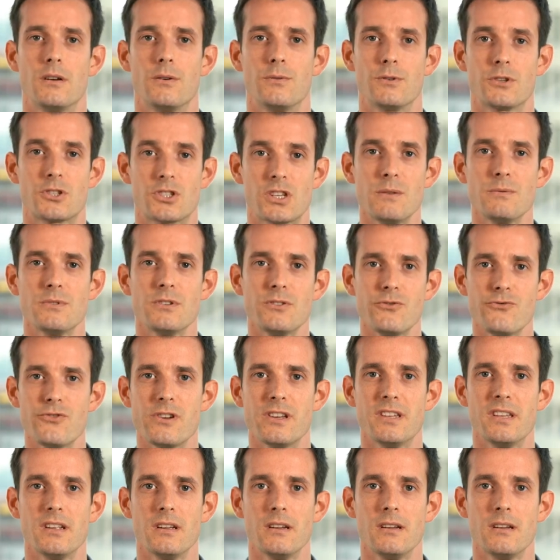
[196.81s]
With Jameson
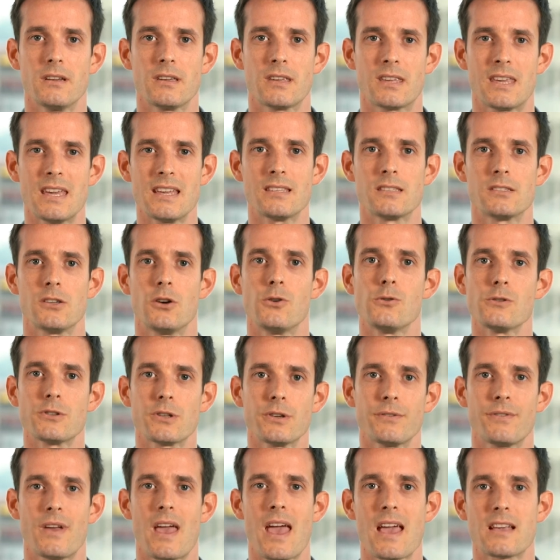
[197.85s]
Rita, guests
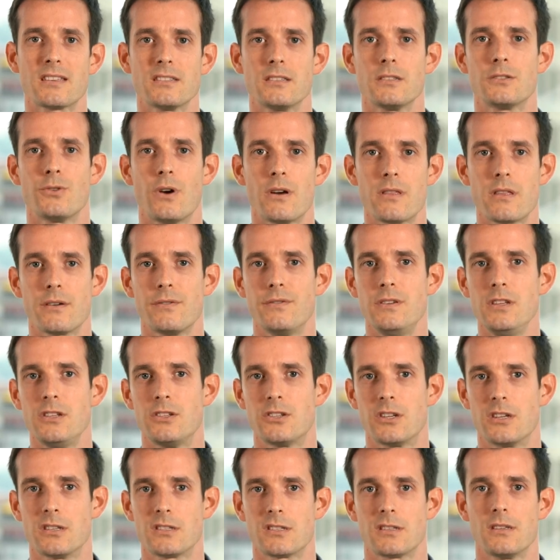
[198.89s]
also have access to other
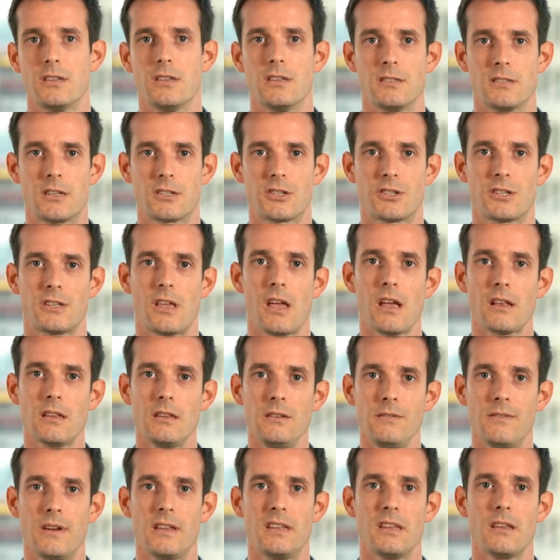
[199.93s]
features, such as
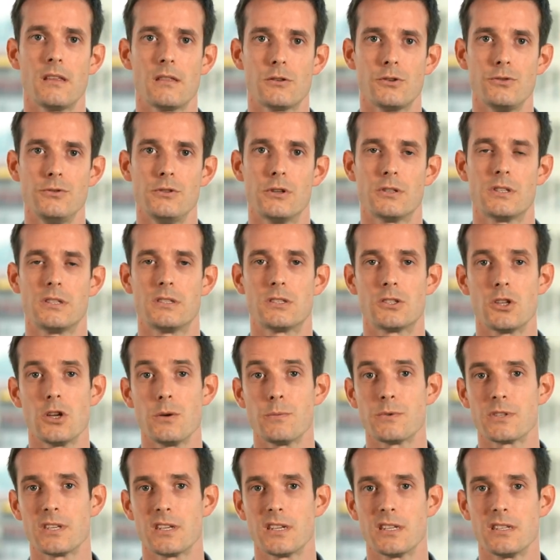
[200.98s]
activating the Do Not
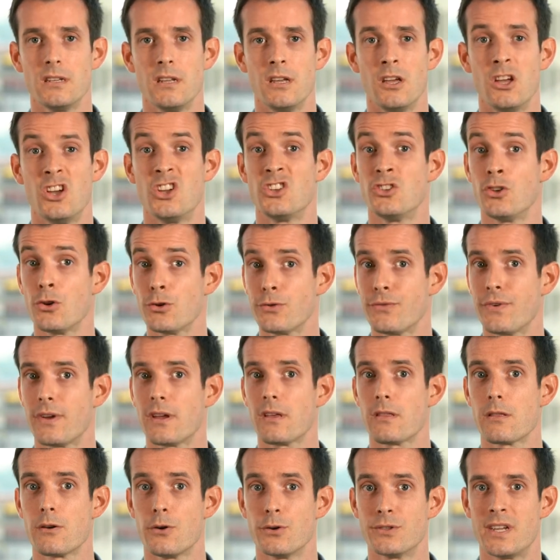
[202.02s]
Disturb sign,
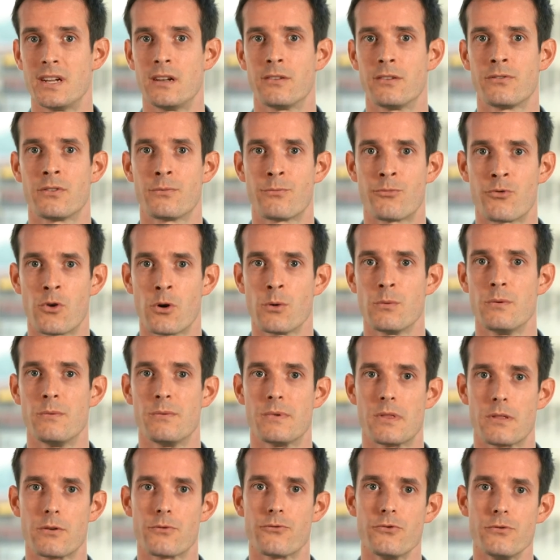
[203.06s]
notifying the hotel of a problem
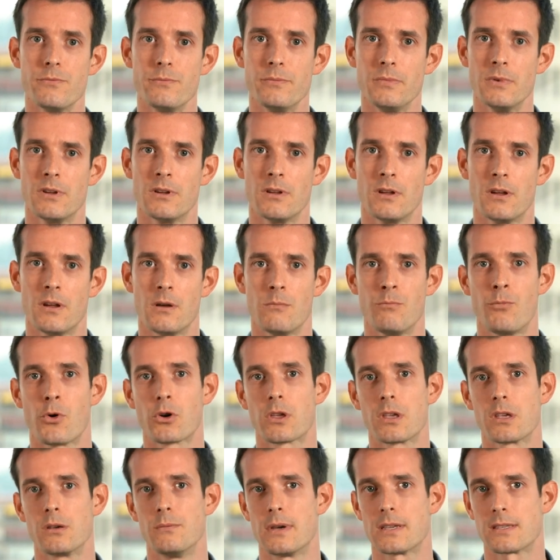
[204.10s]
in the room,
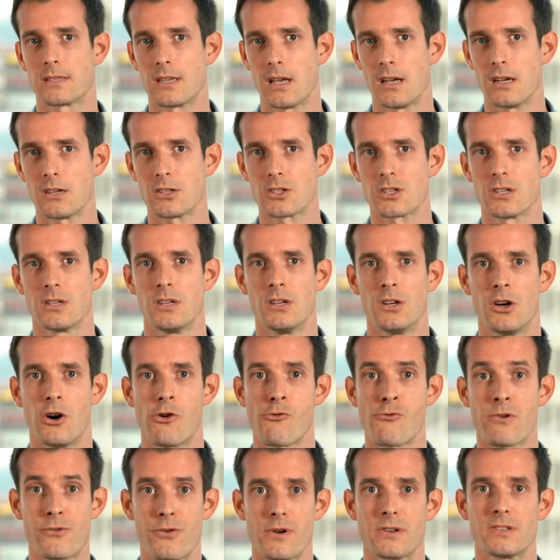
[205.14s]
booking a massage, or
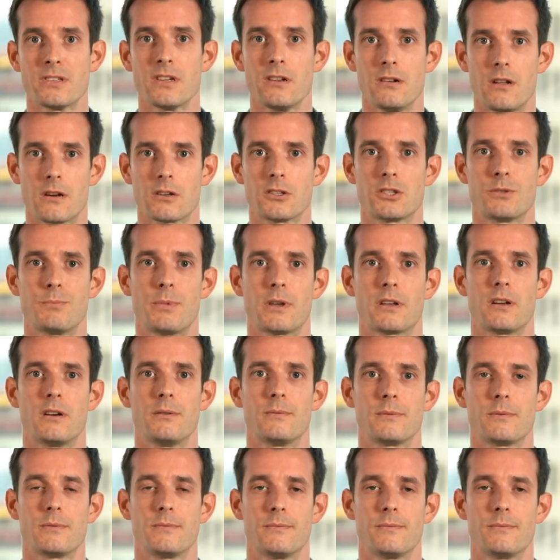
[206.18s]
requesting luggage pickup.